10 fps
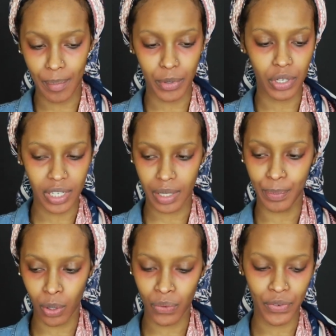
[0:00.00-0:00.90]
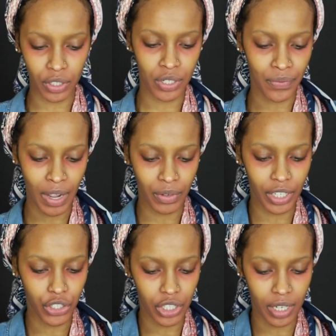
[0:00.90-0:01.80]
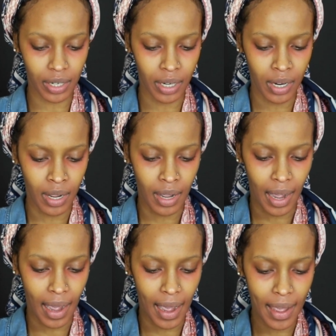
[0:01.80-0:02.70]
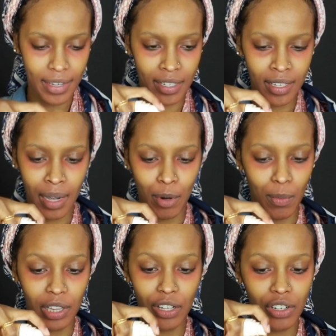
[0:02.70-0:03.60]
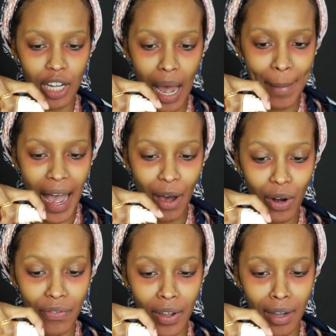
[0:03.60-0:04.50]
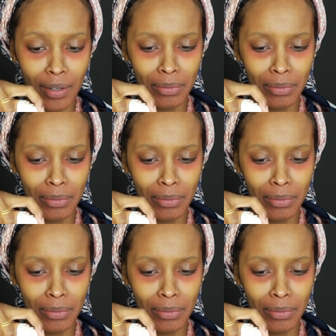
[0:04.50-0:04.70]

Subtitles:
Beauty Pro Filter Foundation. I'm out of it.